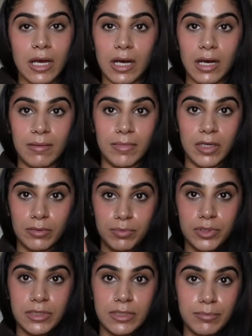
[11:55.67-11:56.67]
I'll
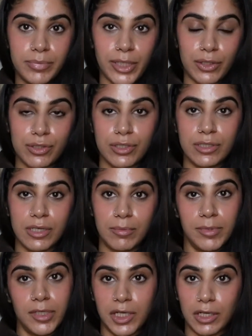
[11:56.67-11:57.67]
put some pictures up
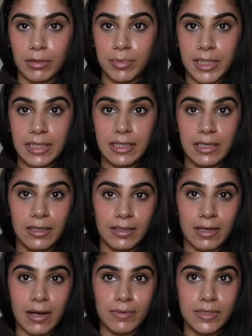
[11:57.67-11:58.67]
here, but I think
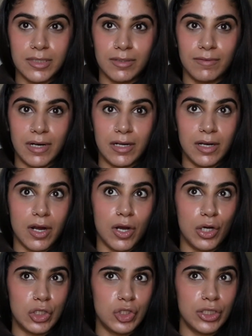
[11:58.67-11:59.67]
I was around
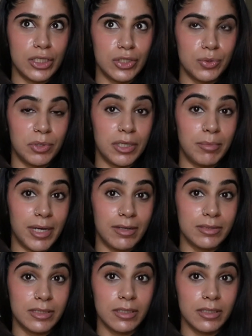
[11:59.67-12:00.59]
120 pounds